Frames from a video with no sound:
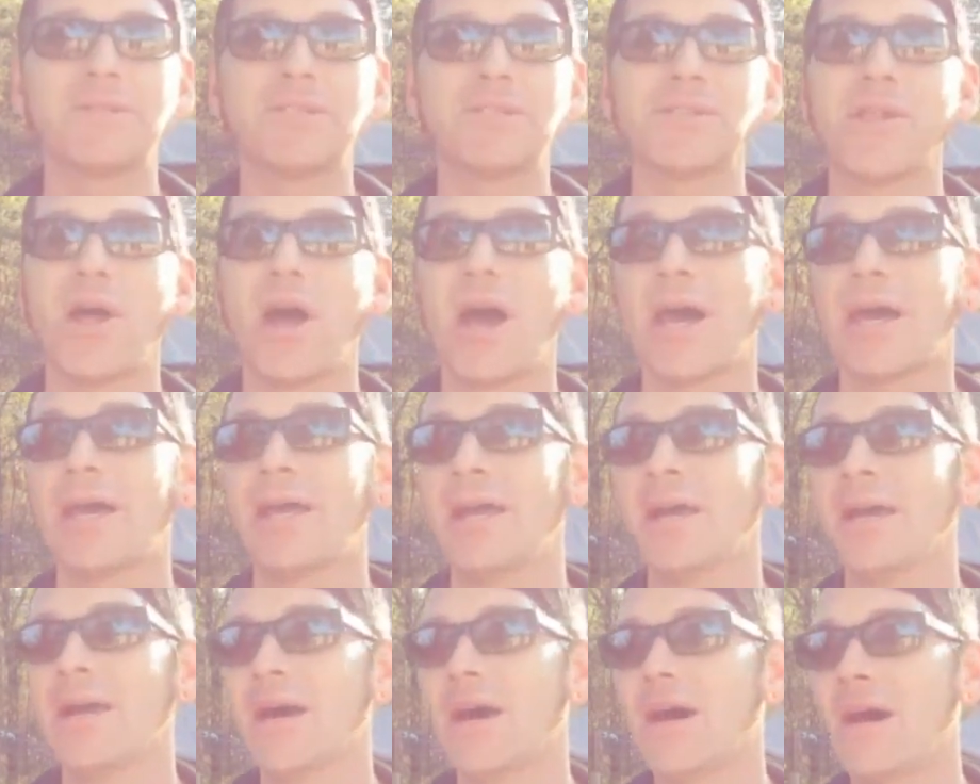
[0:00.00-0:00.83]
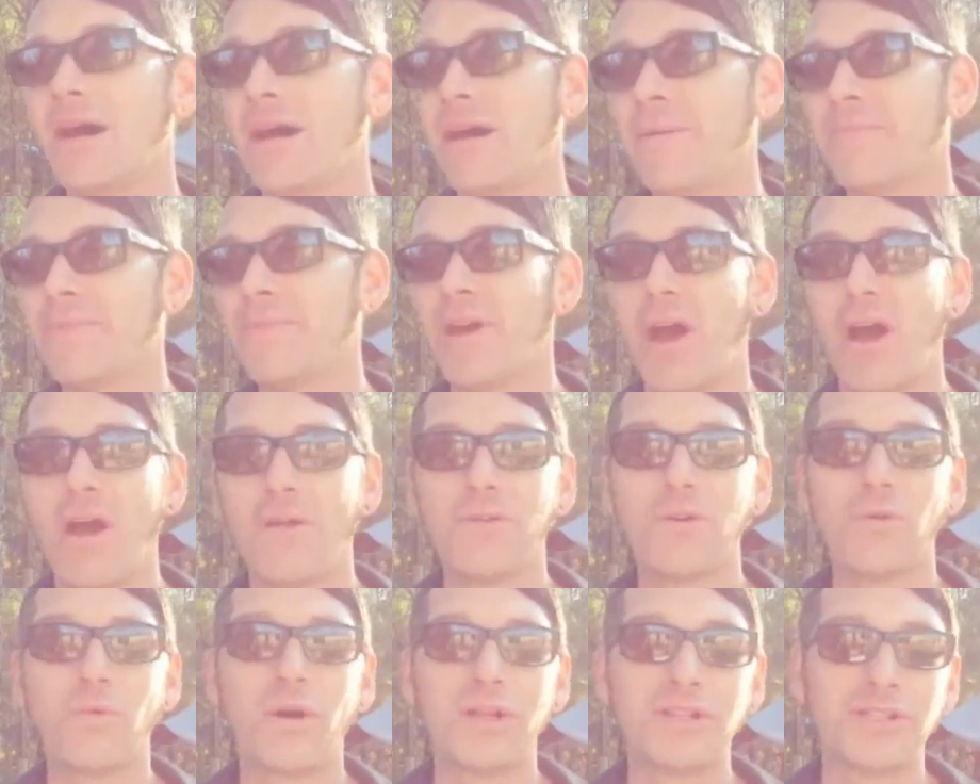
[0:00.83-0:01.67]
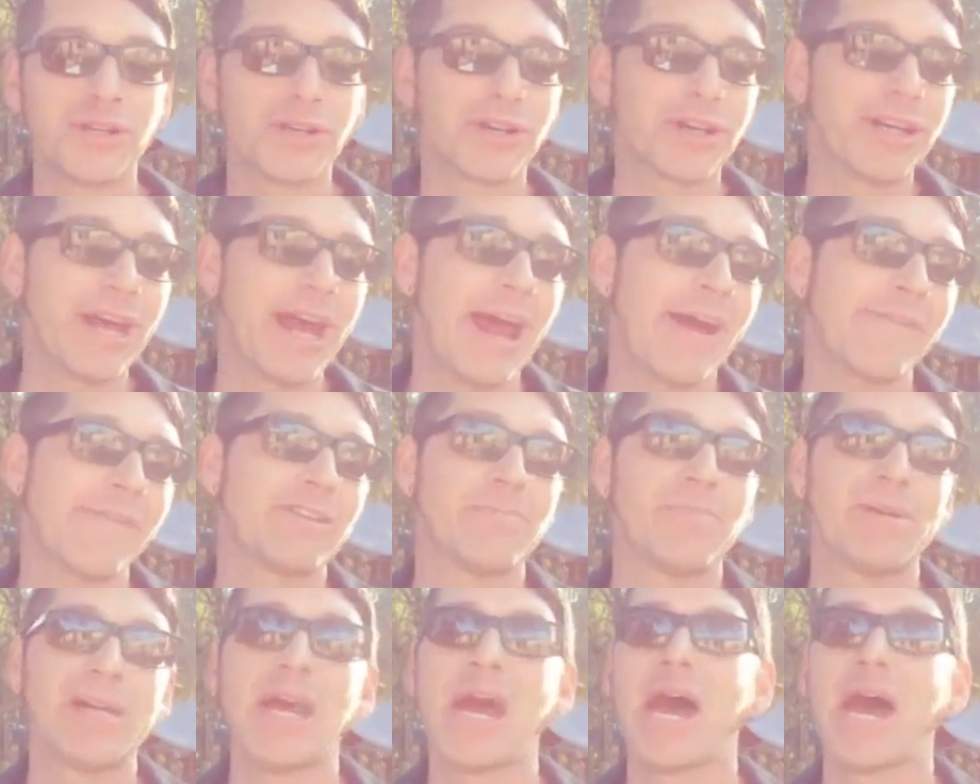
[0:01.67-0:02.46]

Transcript: slot. The other ones are going to have to be